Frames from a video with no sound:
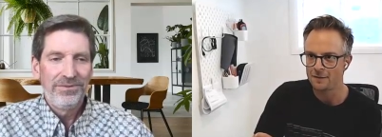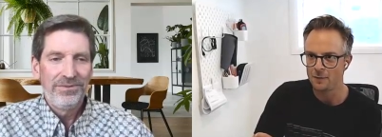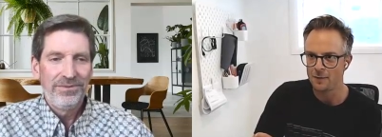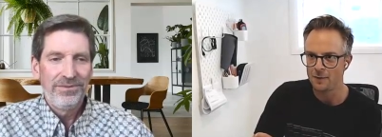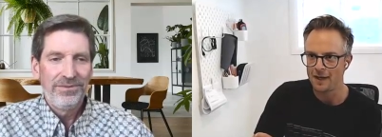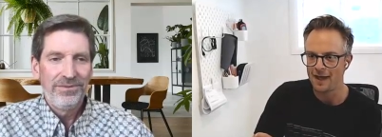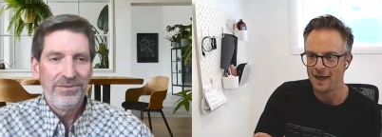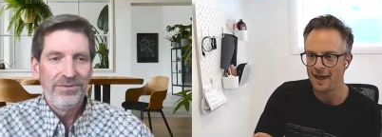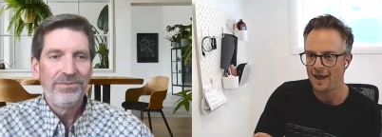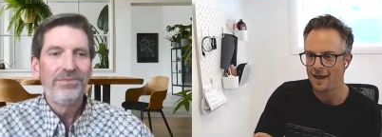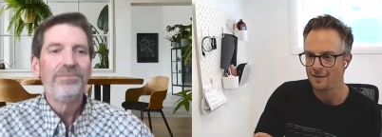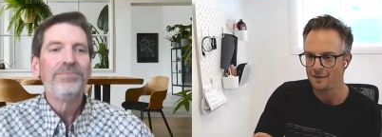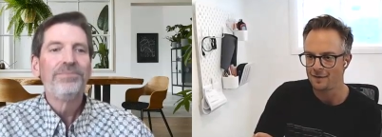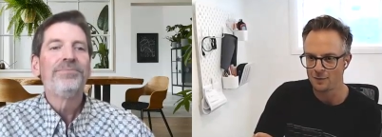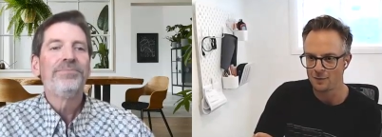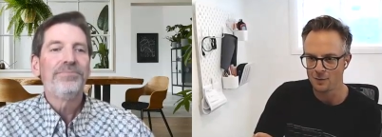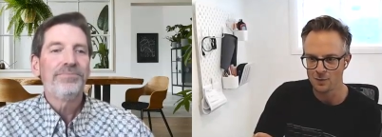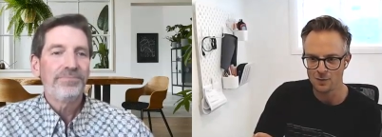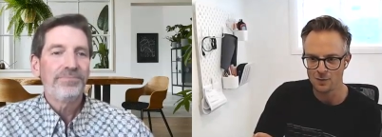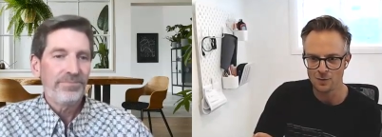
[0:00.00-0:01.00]
Speaker 1: So we can't
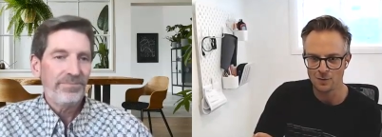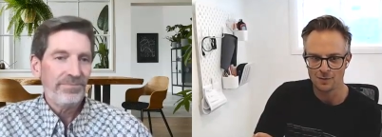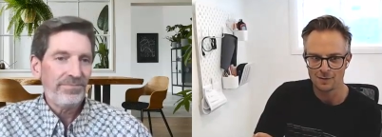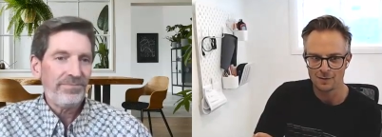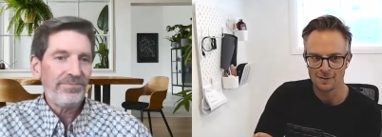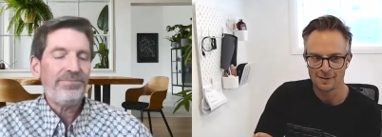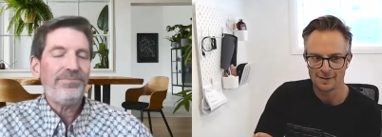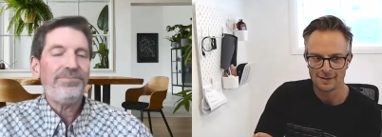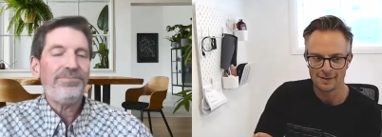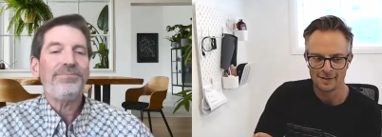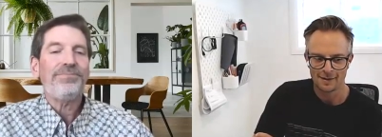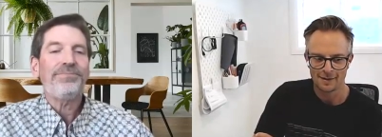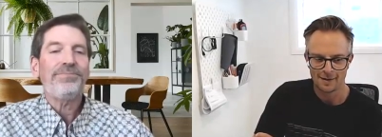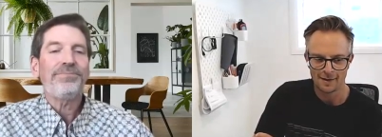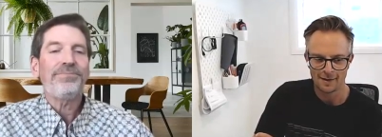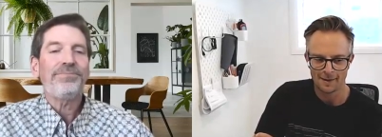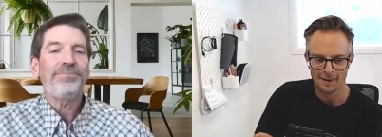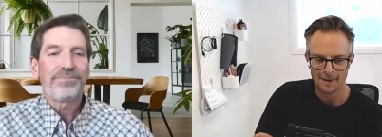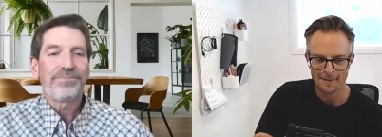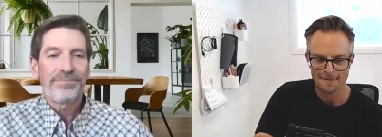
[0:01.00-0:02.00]
do
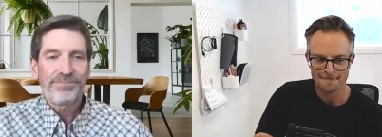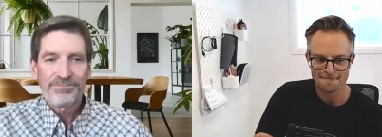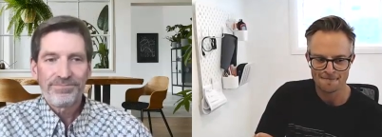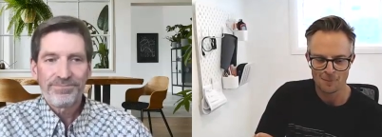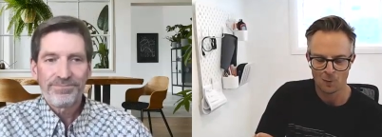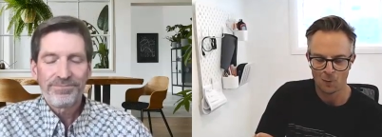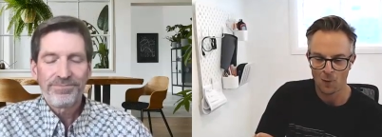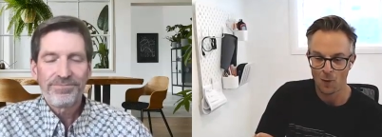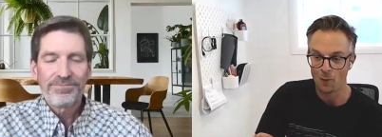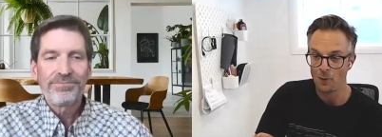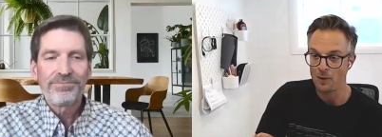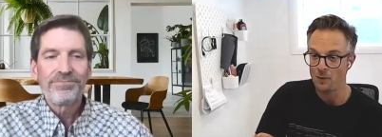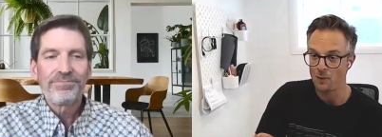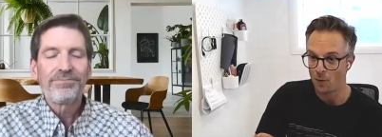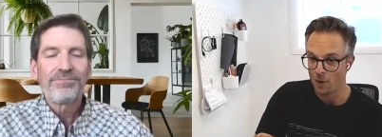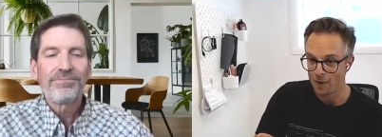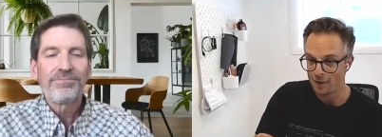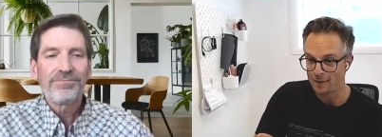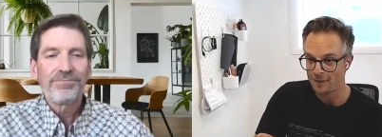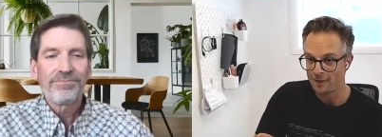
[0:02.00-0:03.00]
um, what we
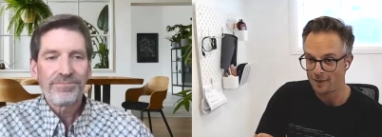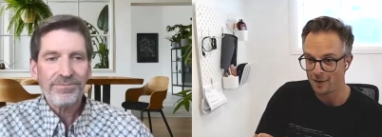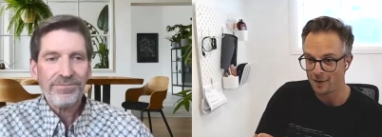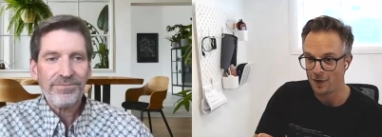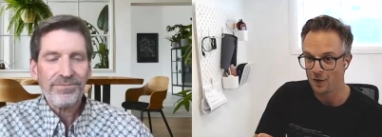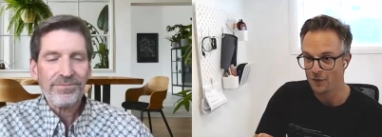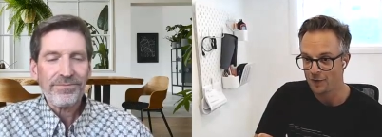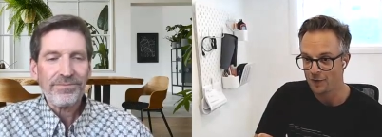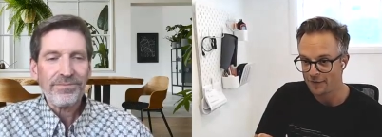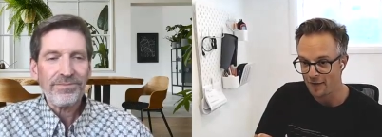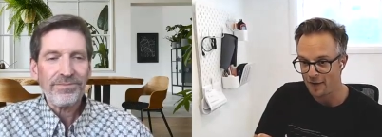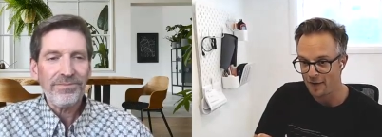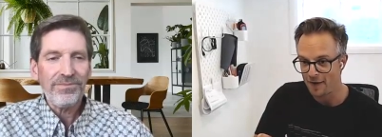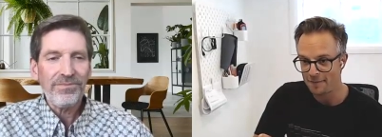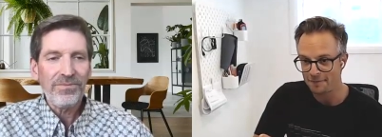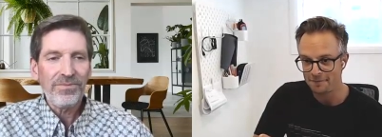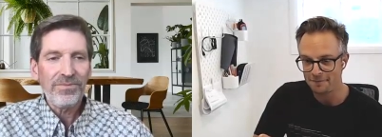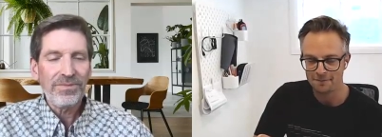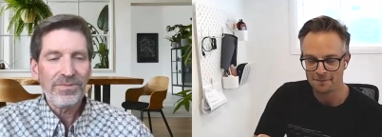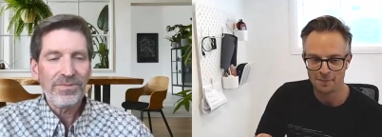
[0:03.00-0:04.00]
want all the
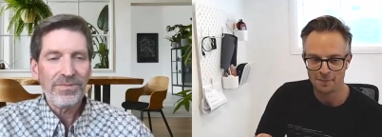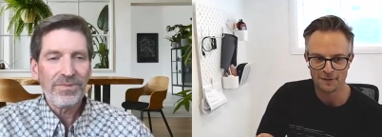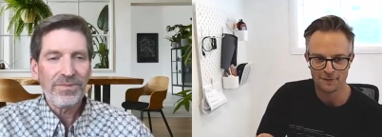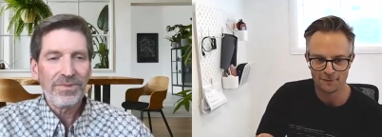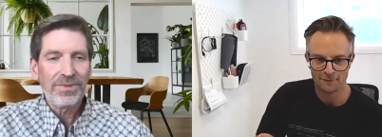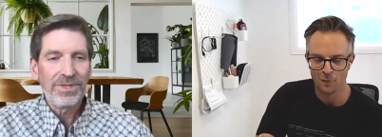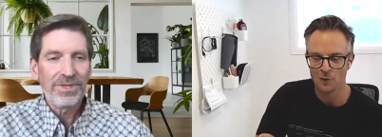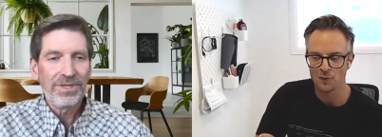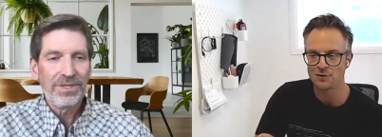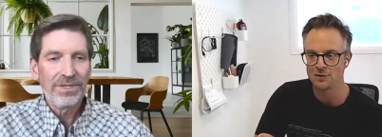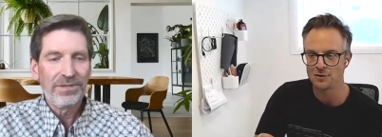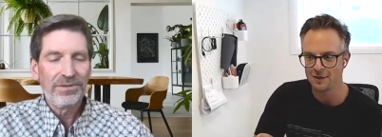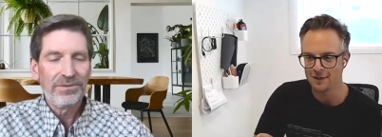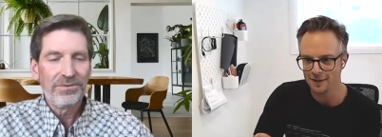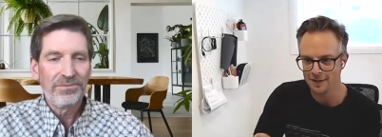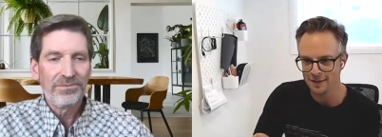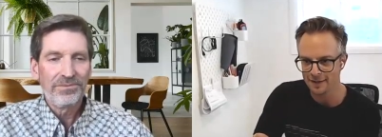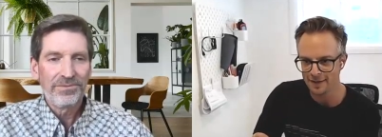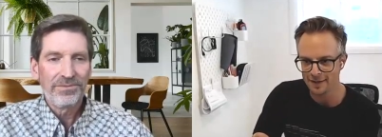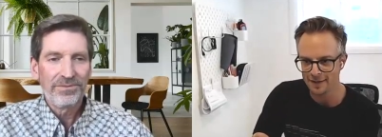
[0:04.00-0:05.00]
time. But
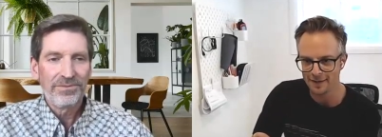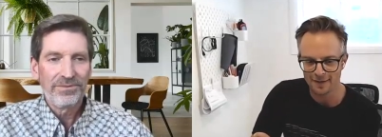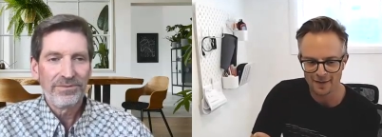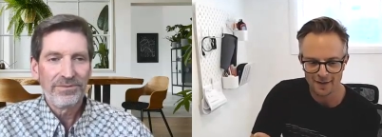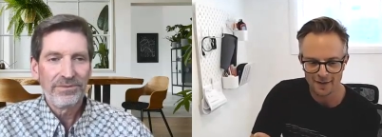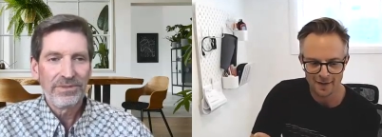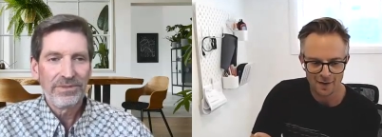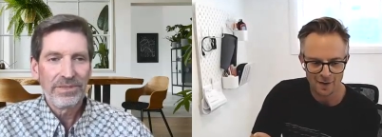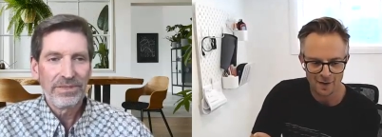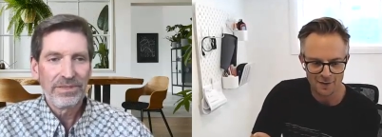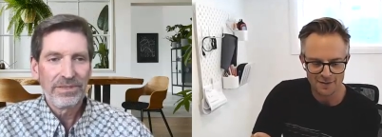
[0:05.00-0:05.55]
fortunately,